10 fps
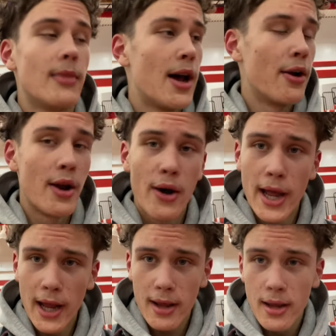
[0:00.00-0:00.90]
don't
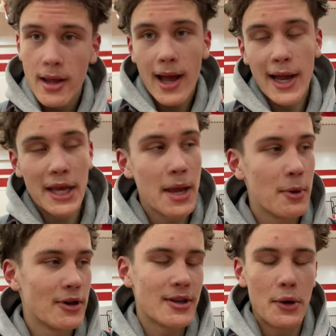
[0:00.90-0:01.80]
know. I came
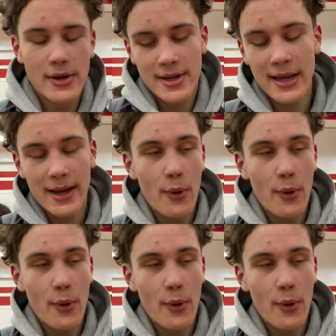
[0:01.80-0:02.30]
here, so I was just like,